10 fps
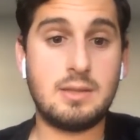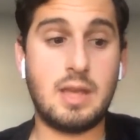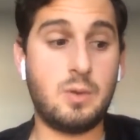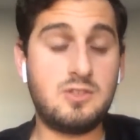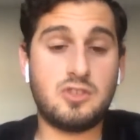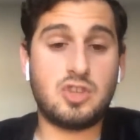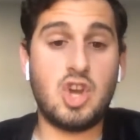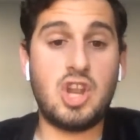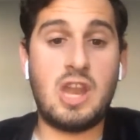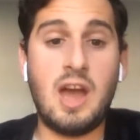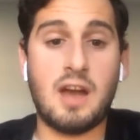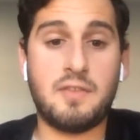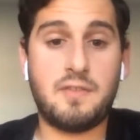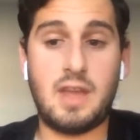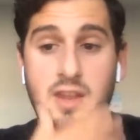It was just good
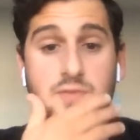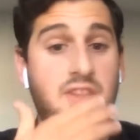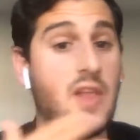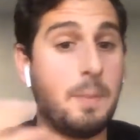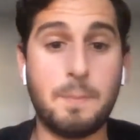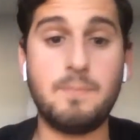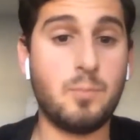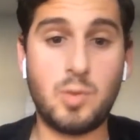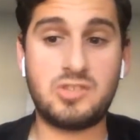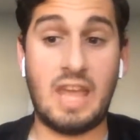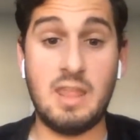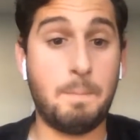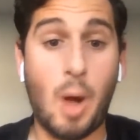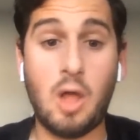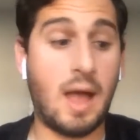enough. And Phillip was getting the
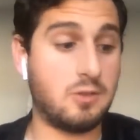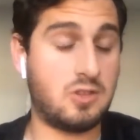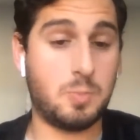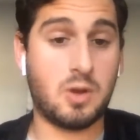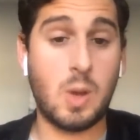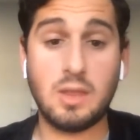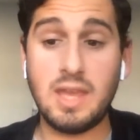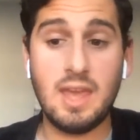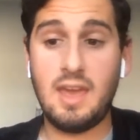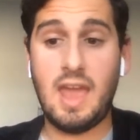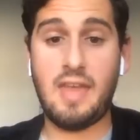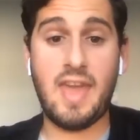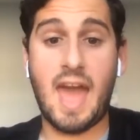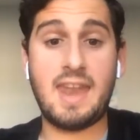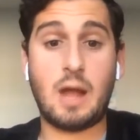ball out super quickly, and they
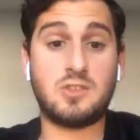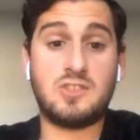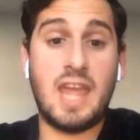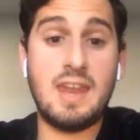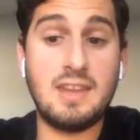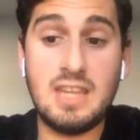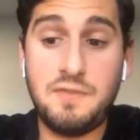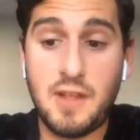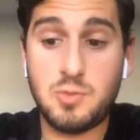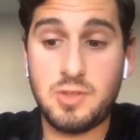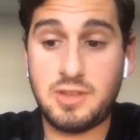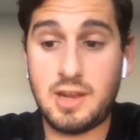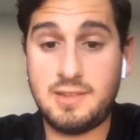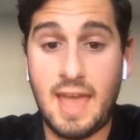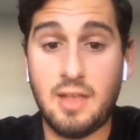had an outstanding defense with a ton
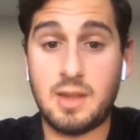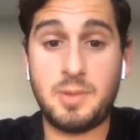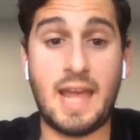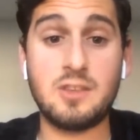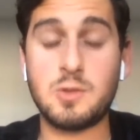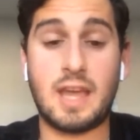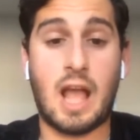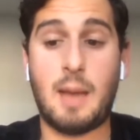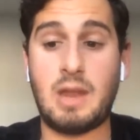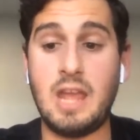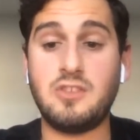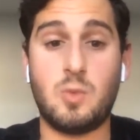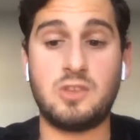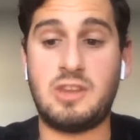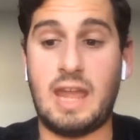of talent. But that's what that combination
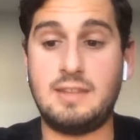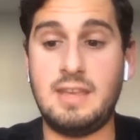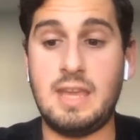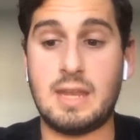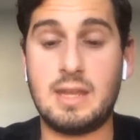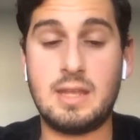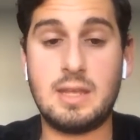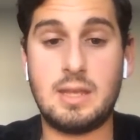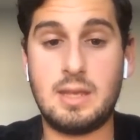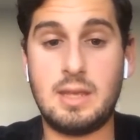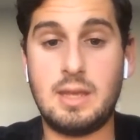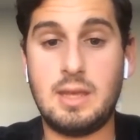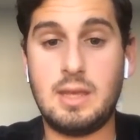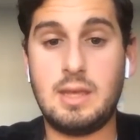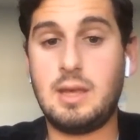was in 18.
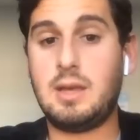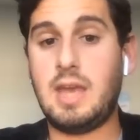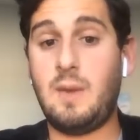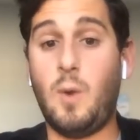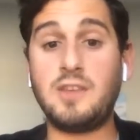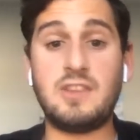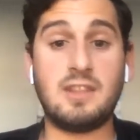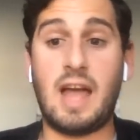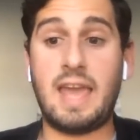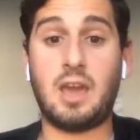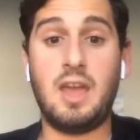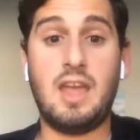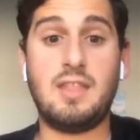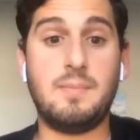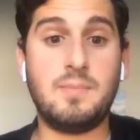It wasn't like,
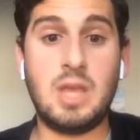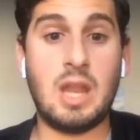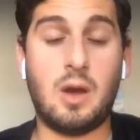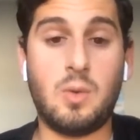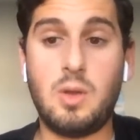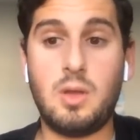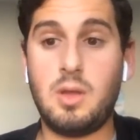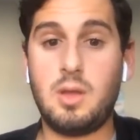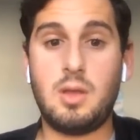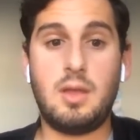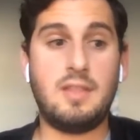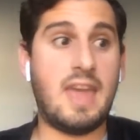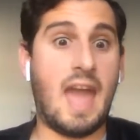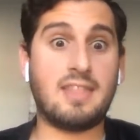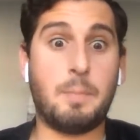they
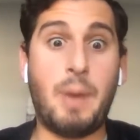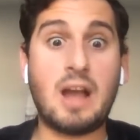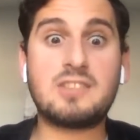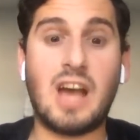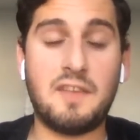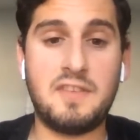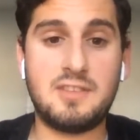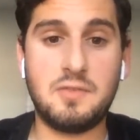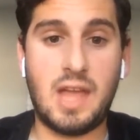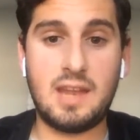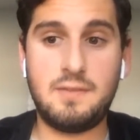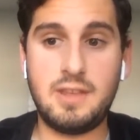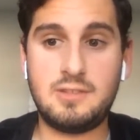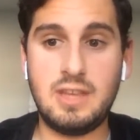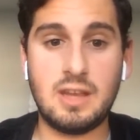had the Bucs offensive line of
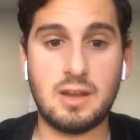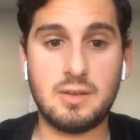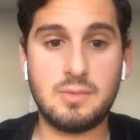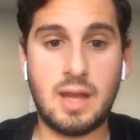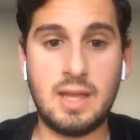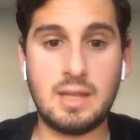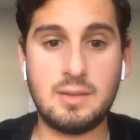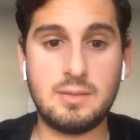this year, right?